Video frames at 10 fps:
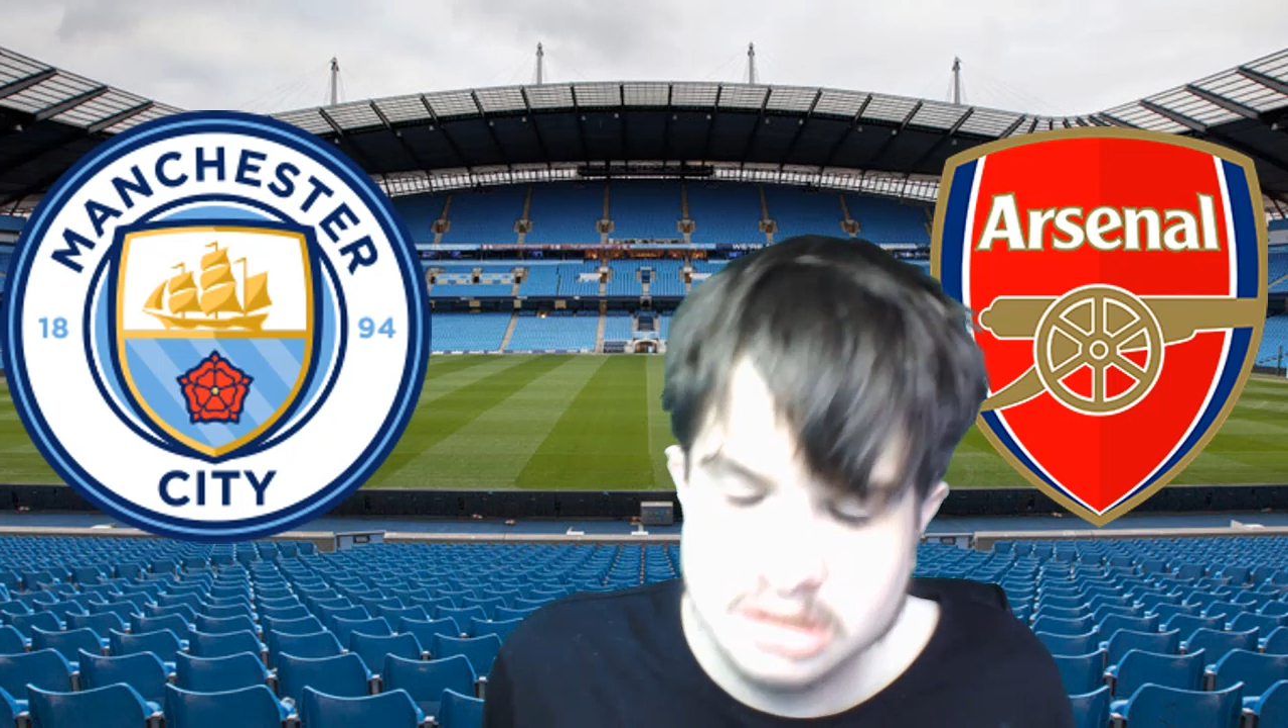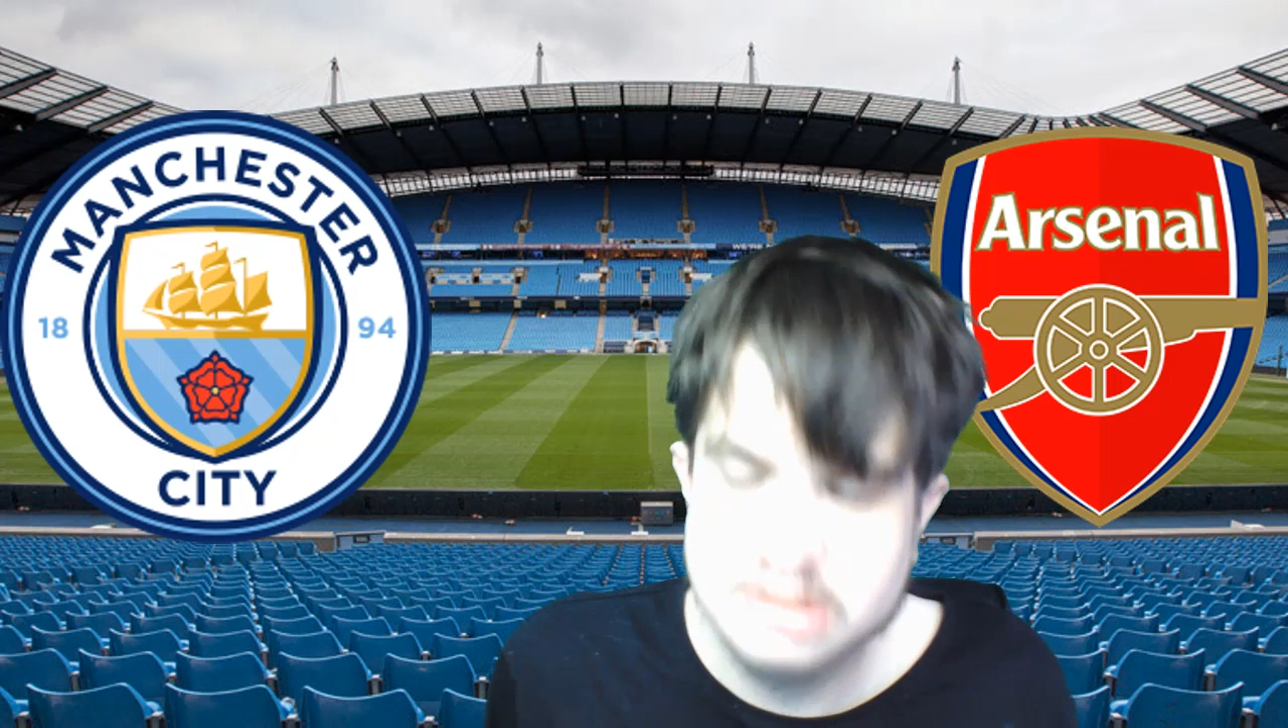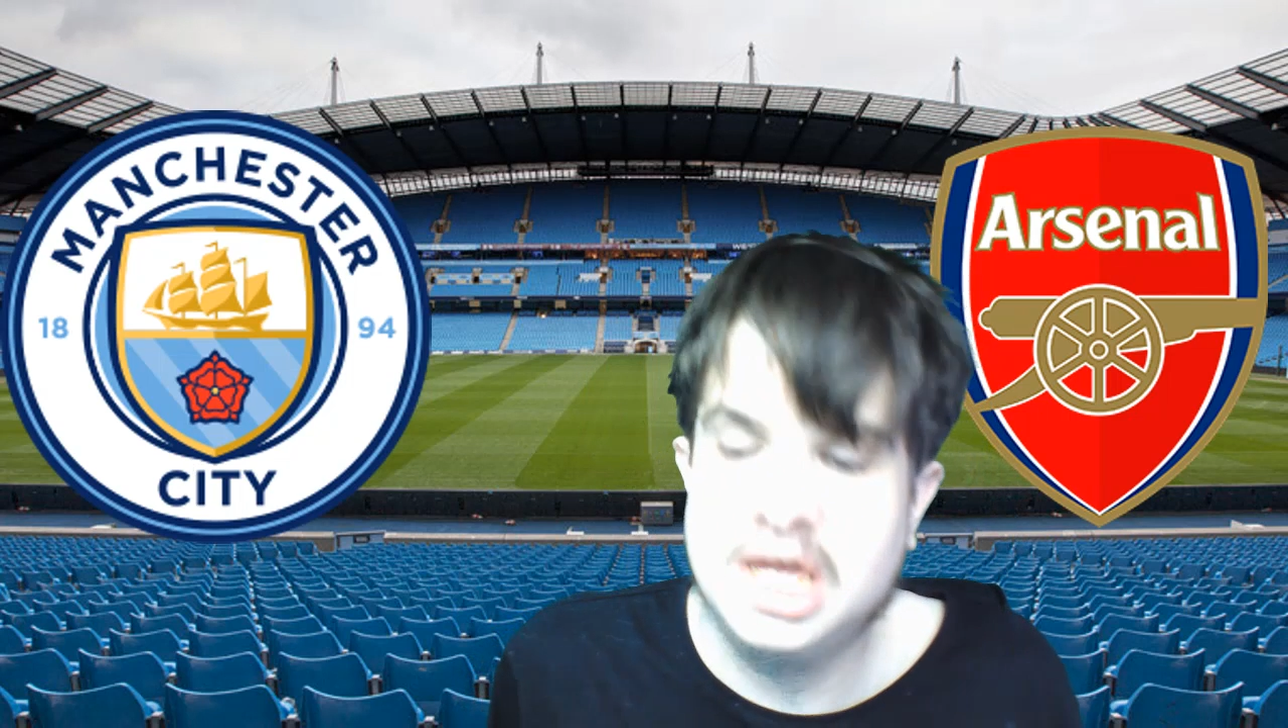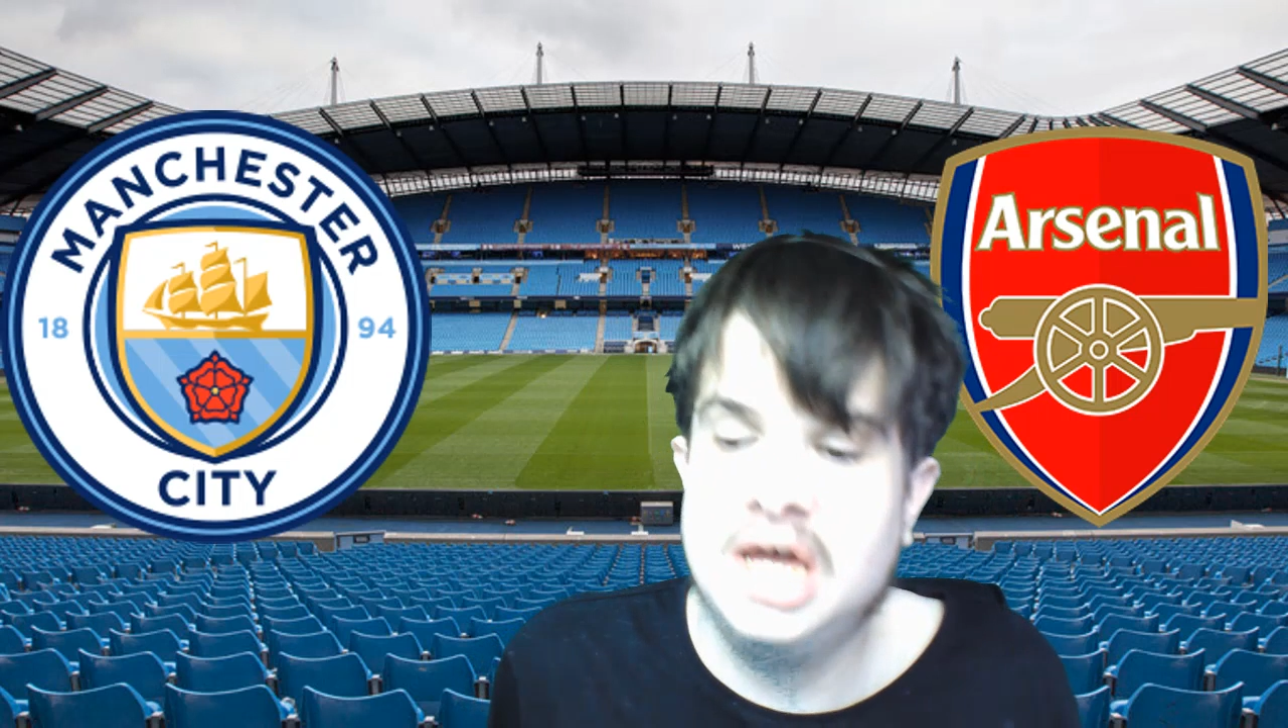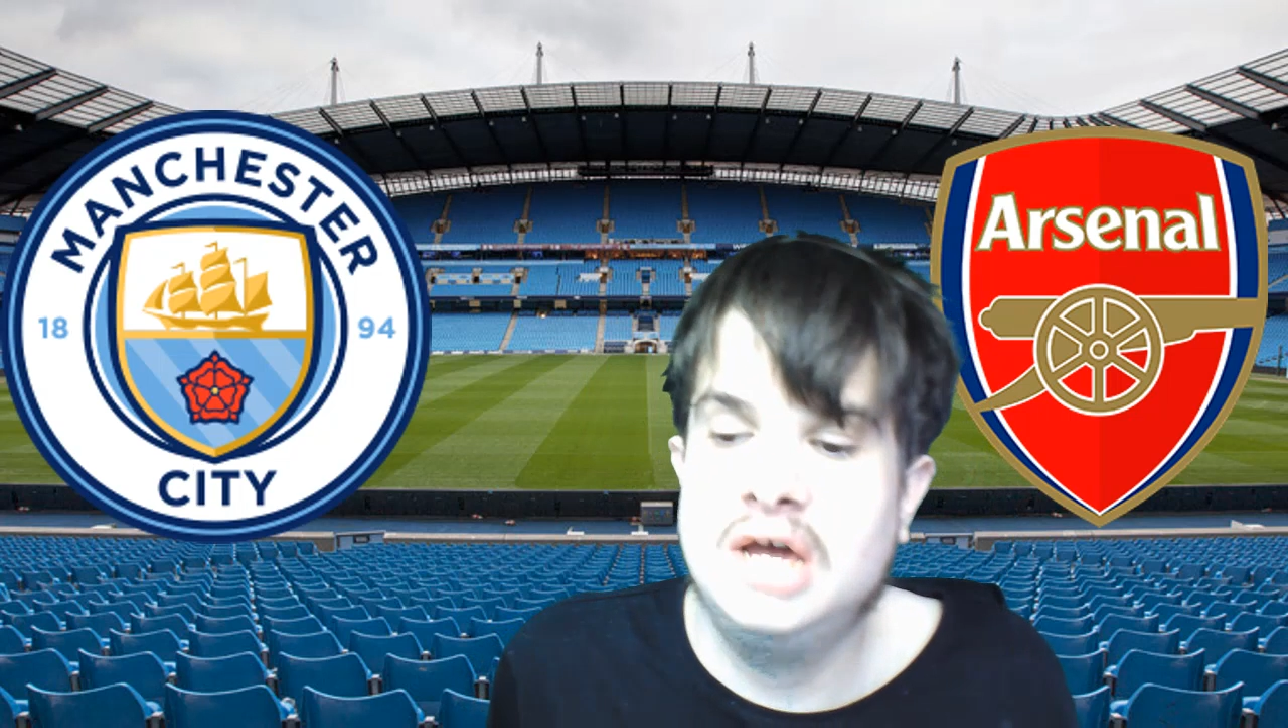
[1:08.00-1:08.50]

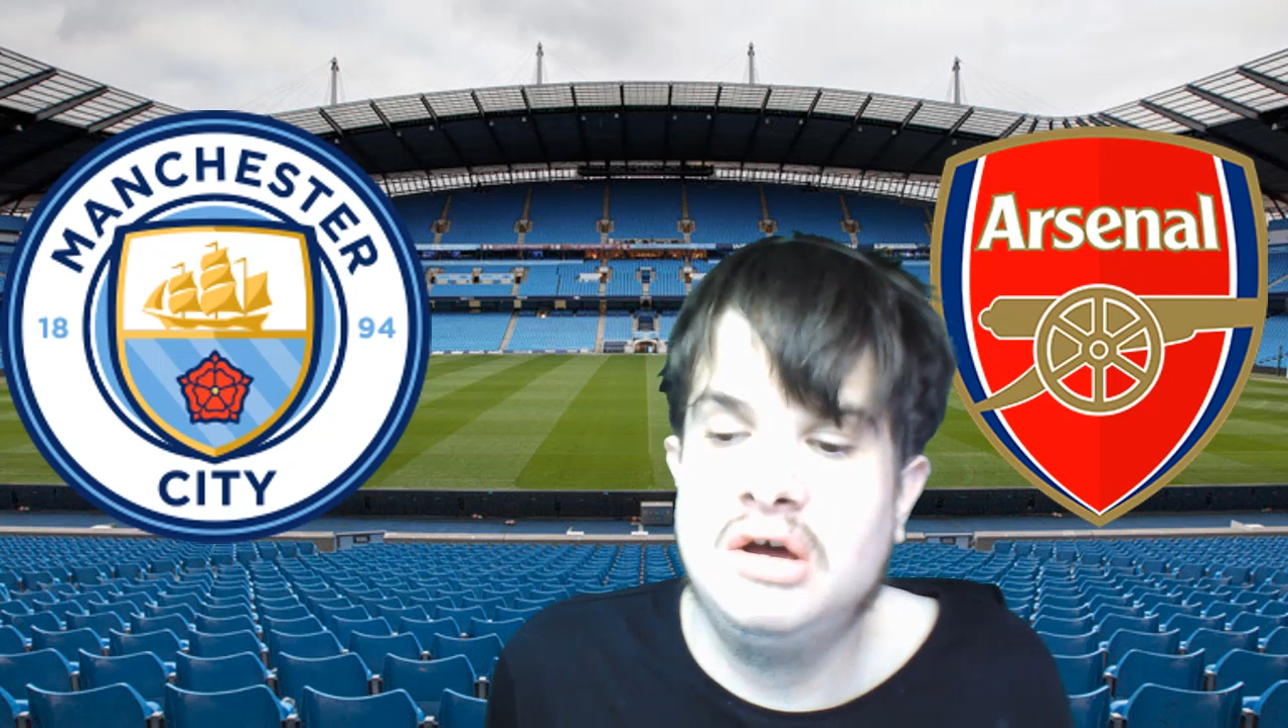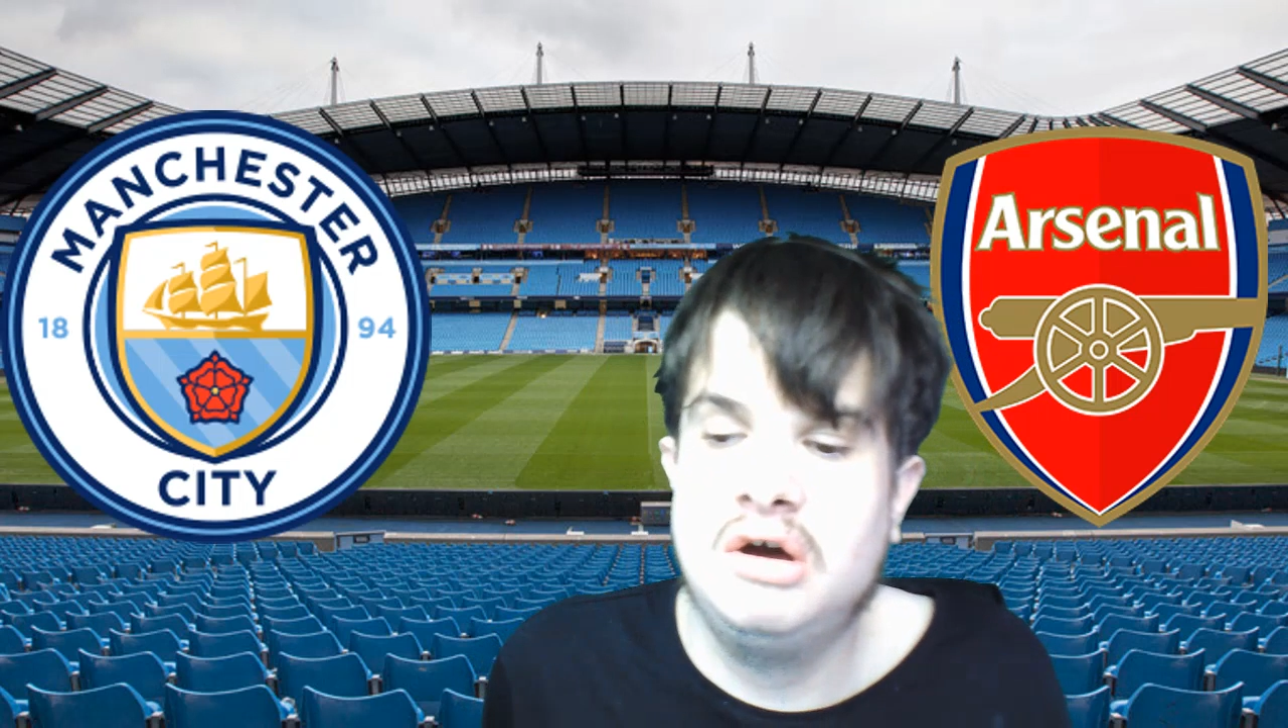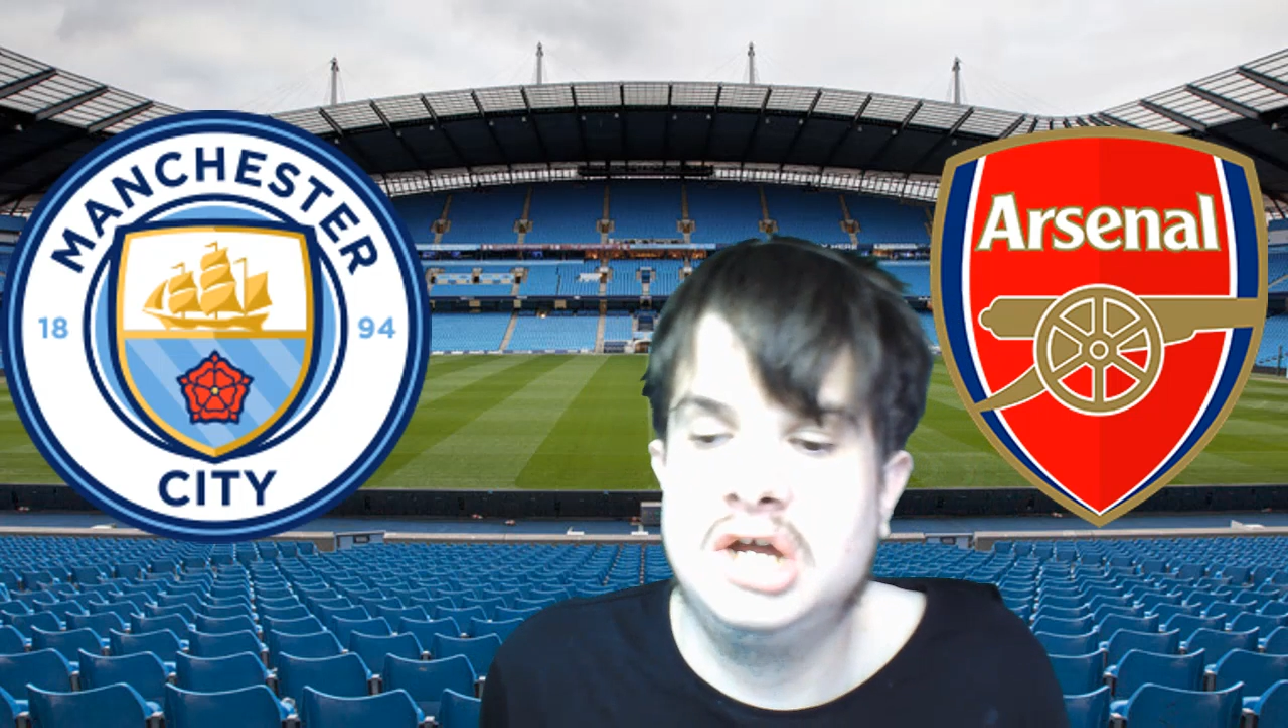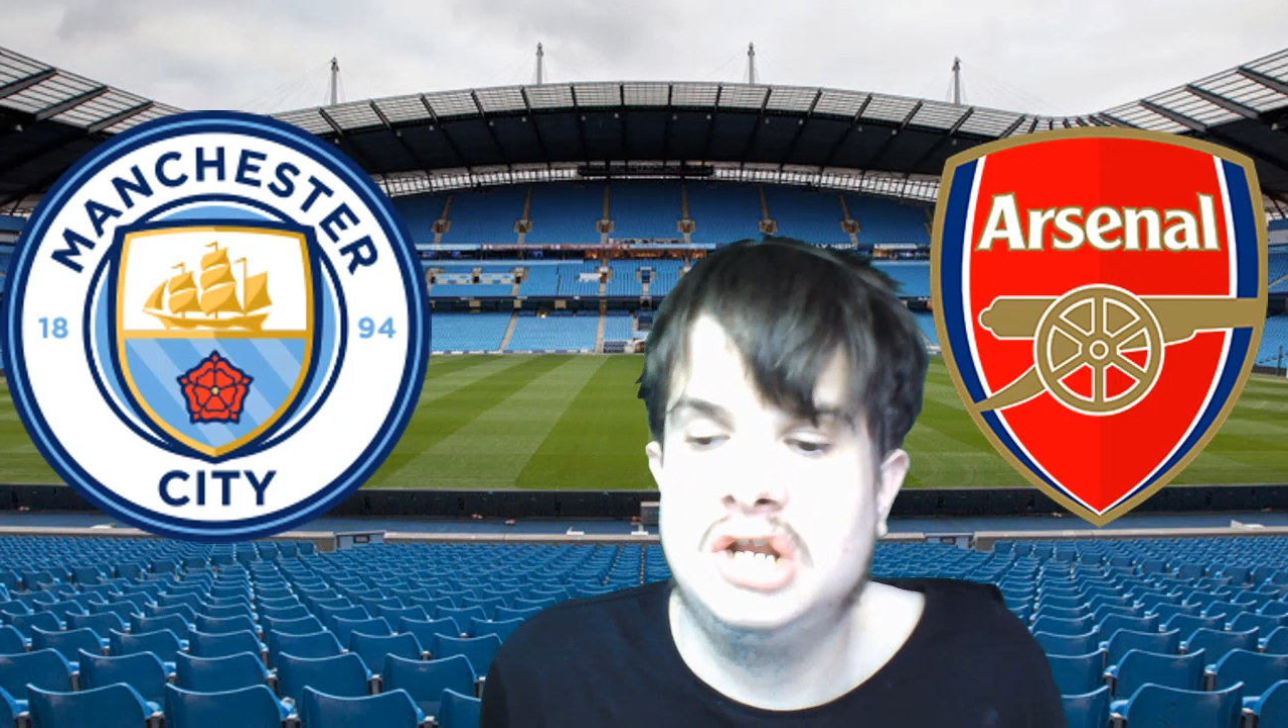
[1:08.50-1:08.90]
Their high